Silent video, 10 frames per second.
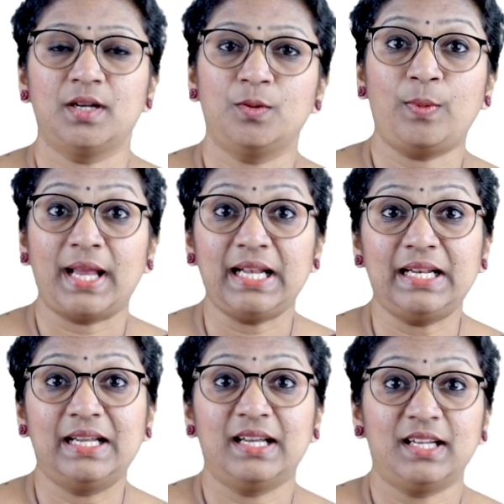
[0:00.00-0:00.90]

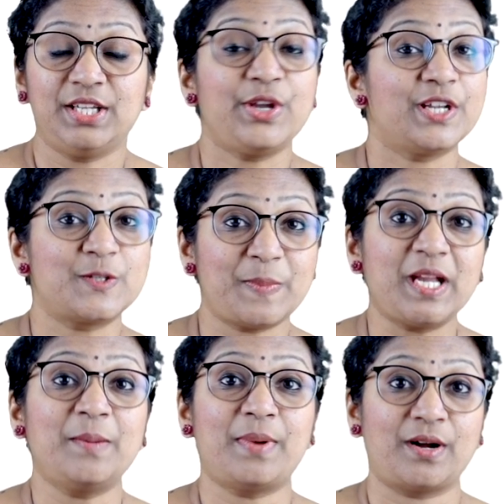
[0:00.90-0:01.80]
Well, you can speak
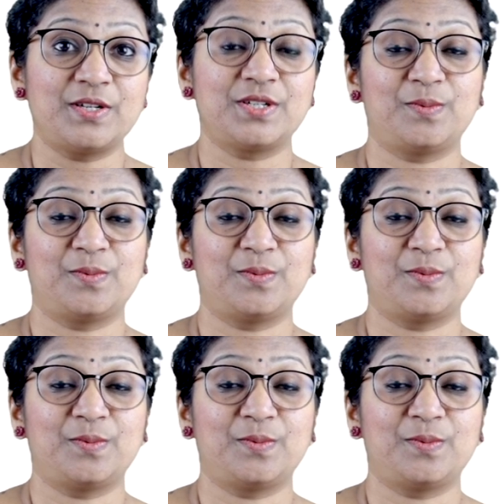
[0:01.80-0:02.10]
about